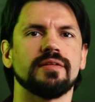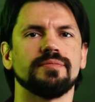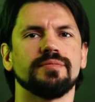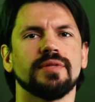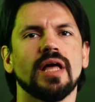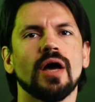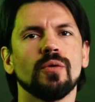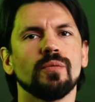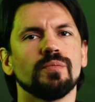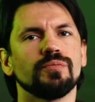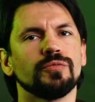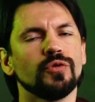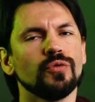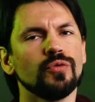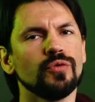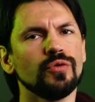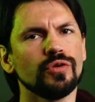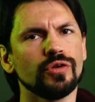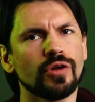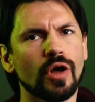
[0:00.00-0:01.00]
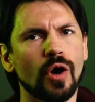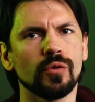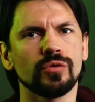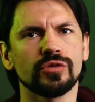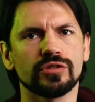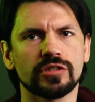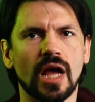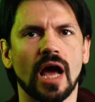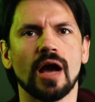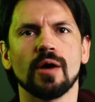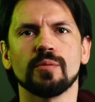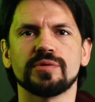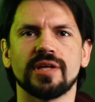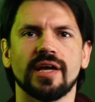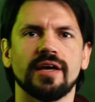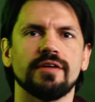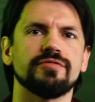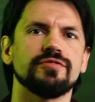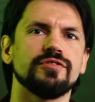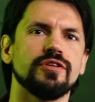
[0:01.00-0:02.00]
Now, you no doubt
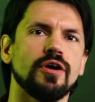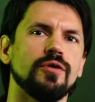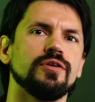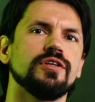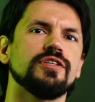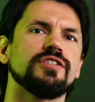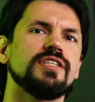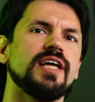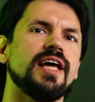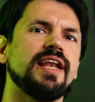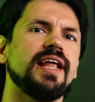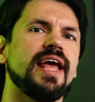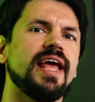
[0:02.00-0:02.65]
have noticed that